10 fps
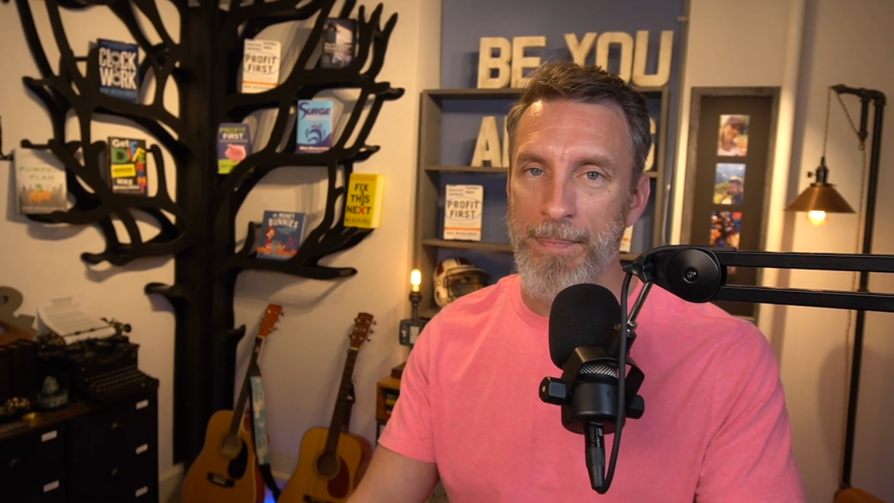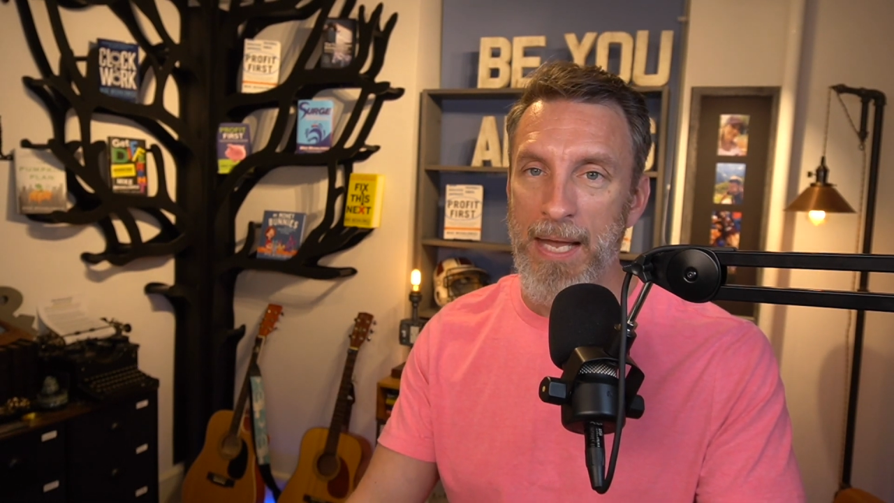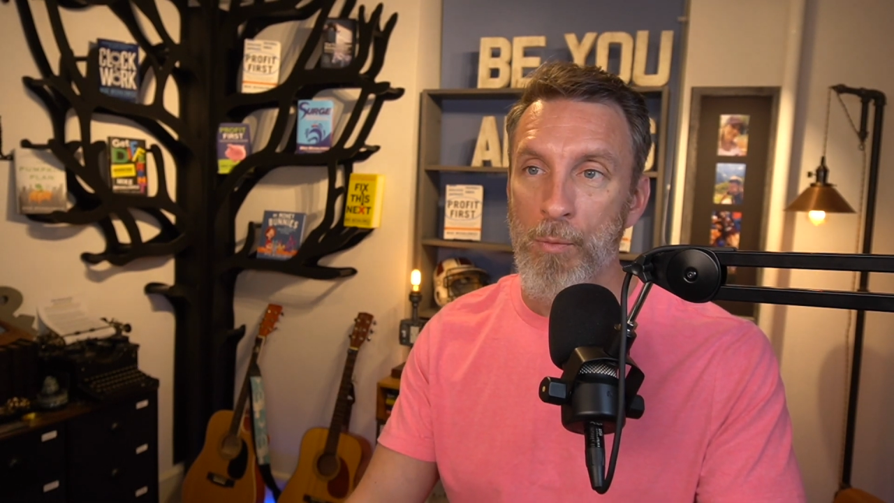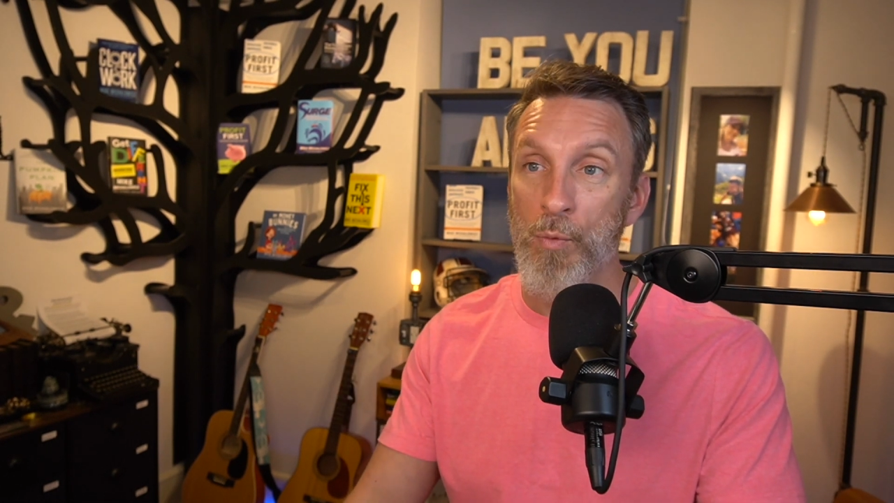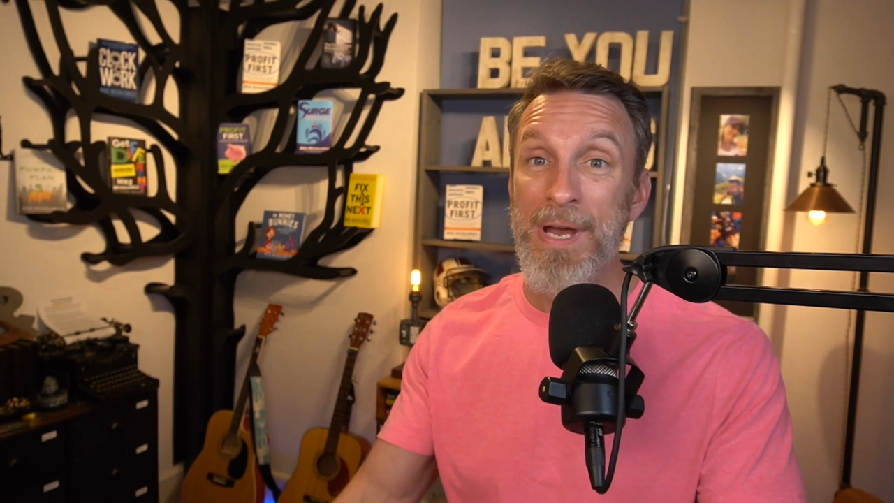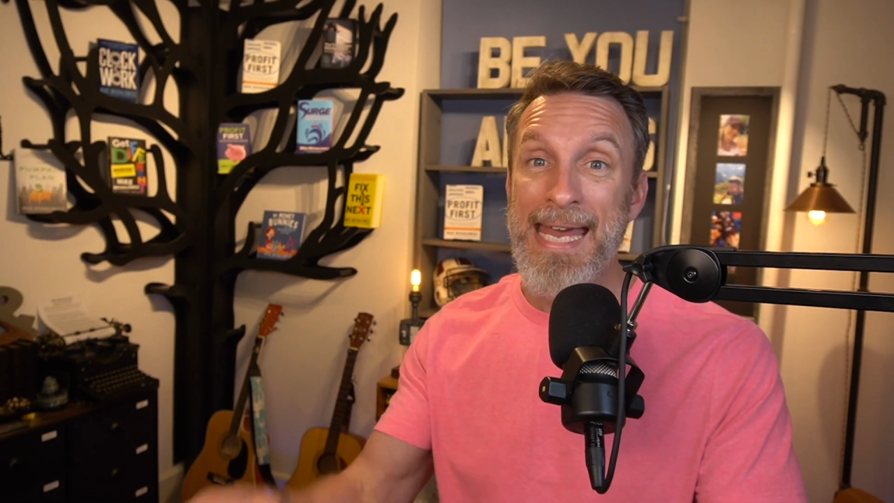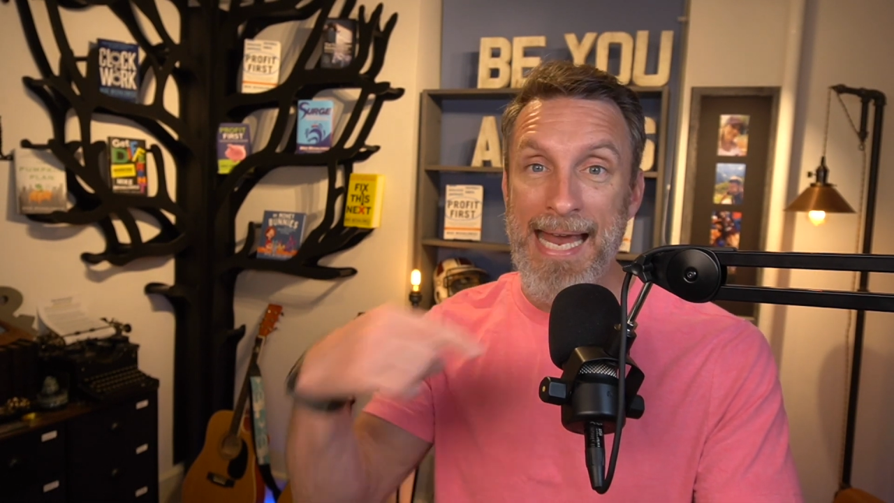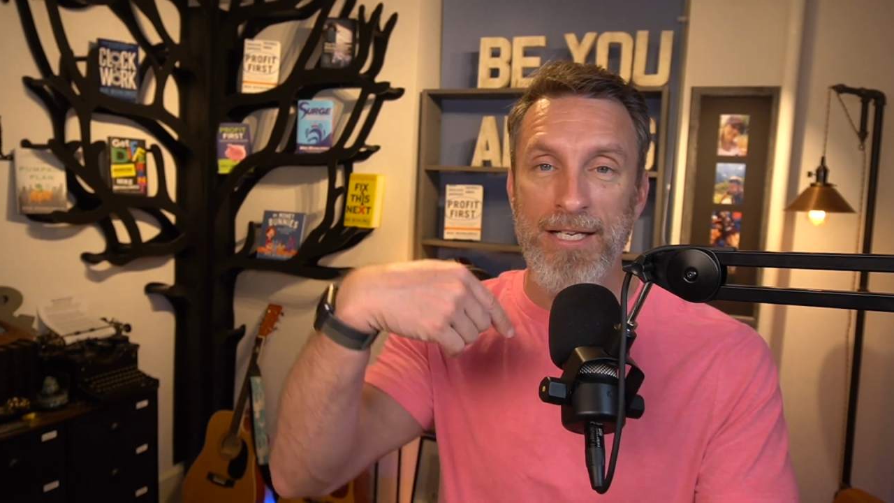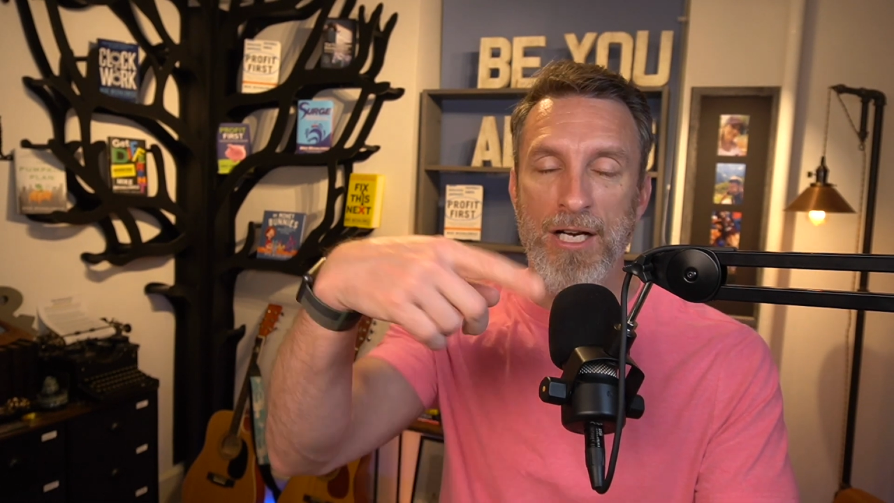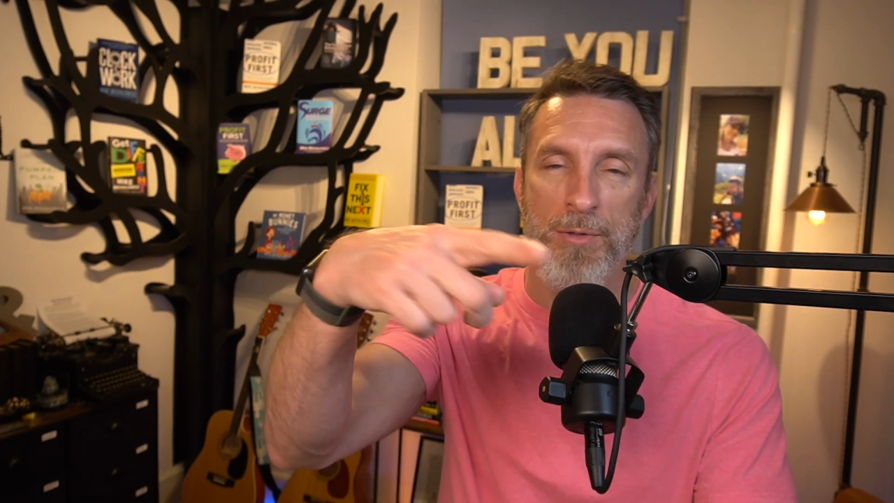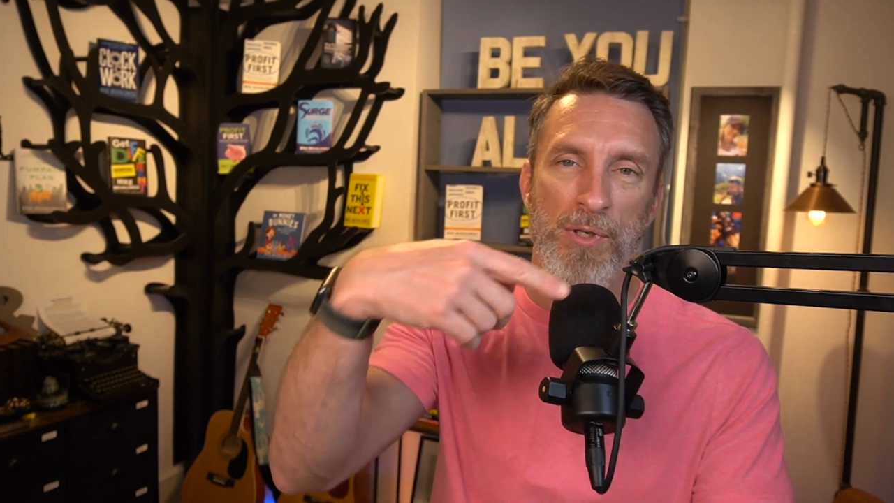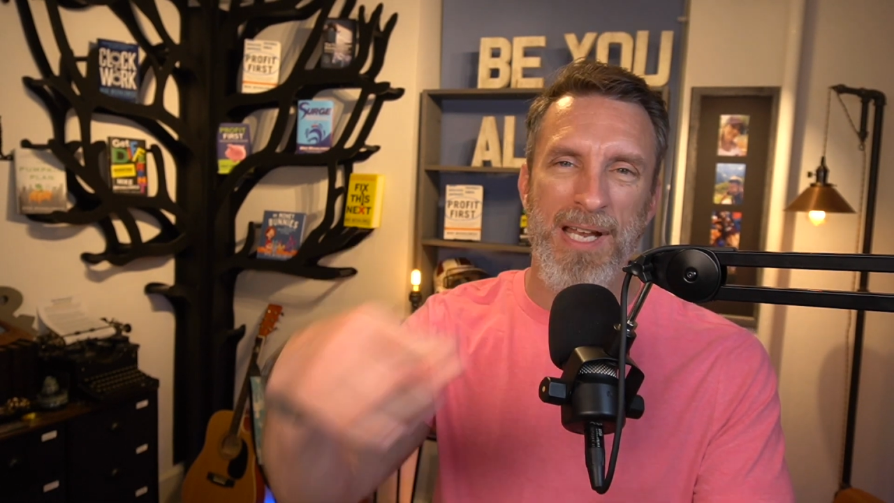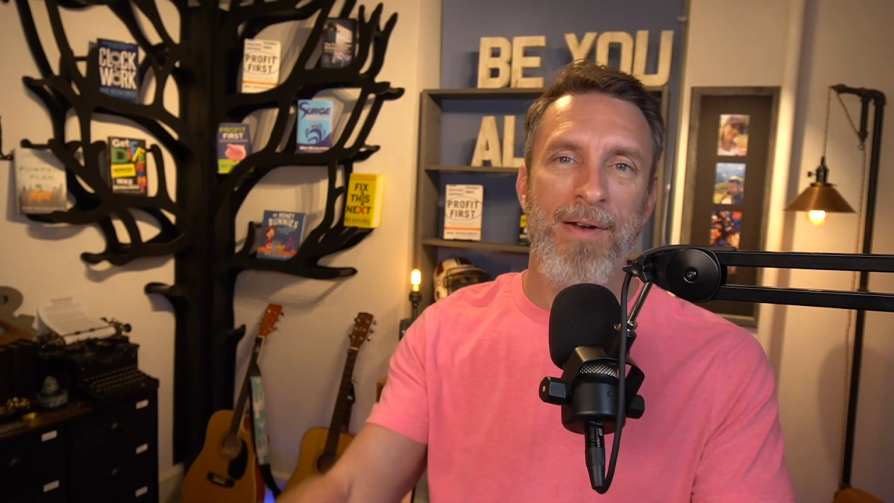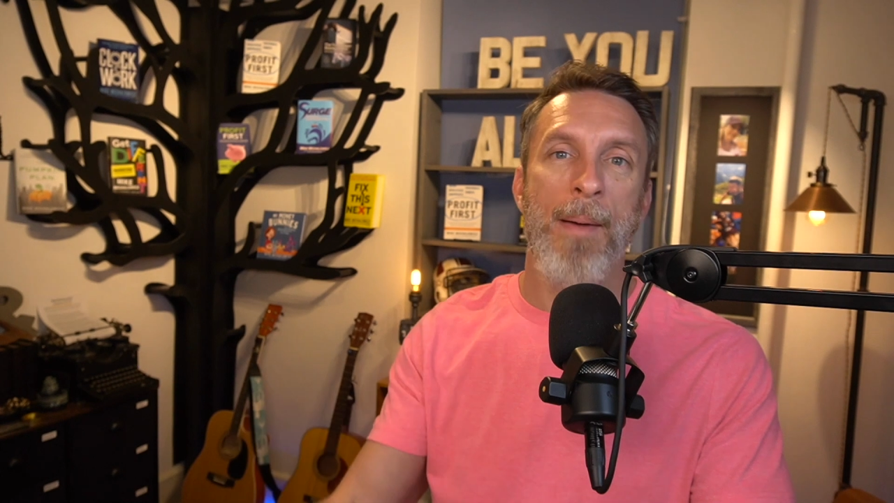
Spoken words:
We as entrepreneurs have an